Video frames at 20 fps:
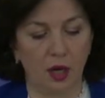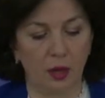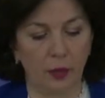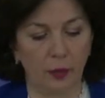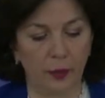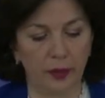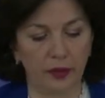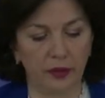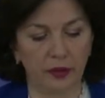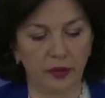
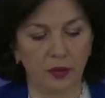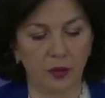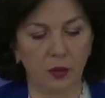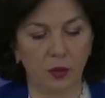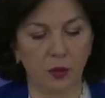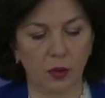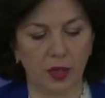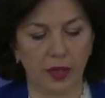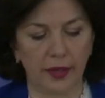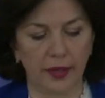will
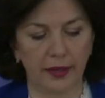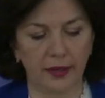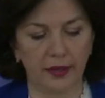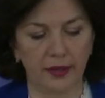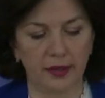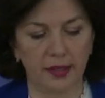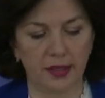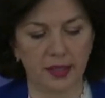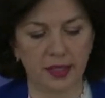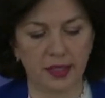require
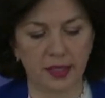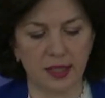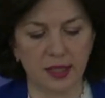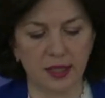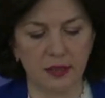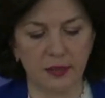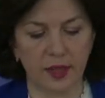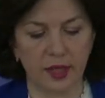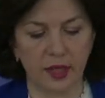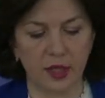
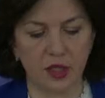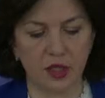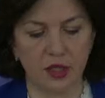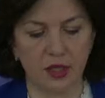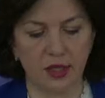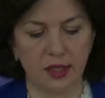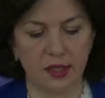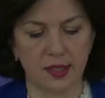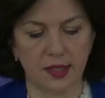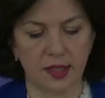decisive
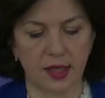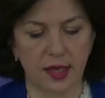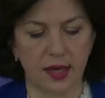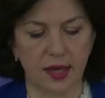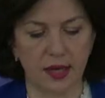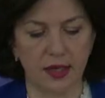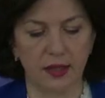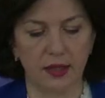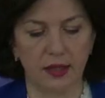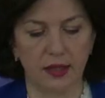actions
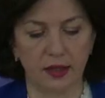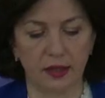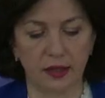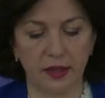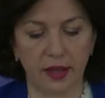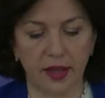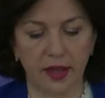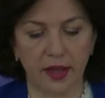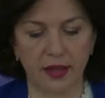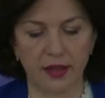and
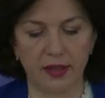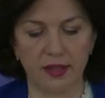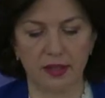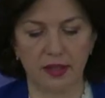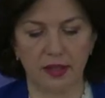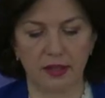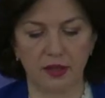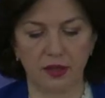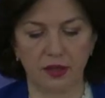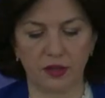enhanced
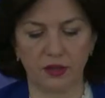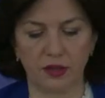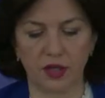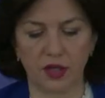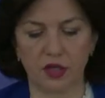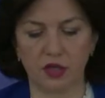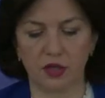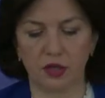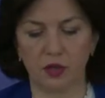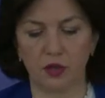
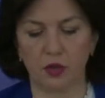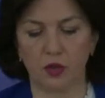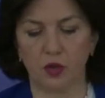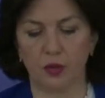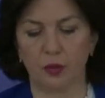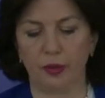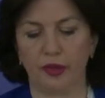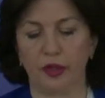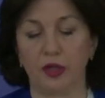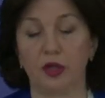international
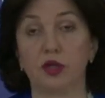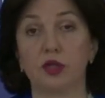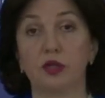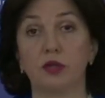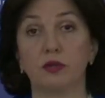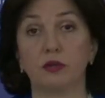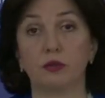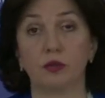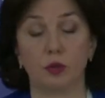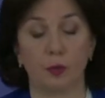
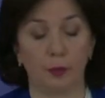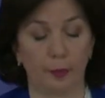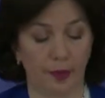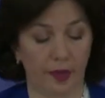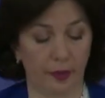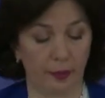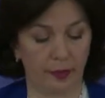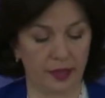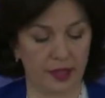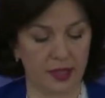cooperation from
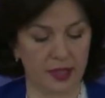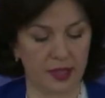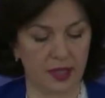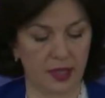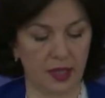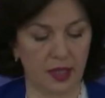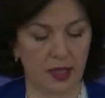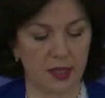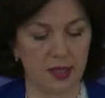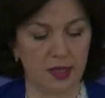member
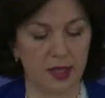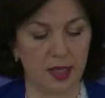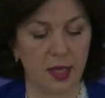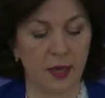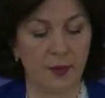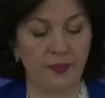states.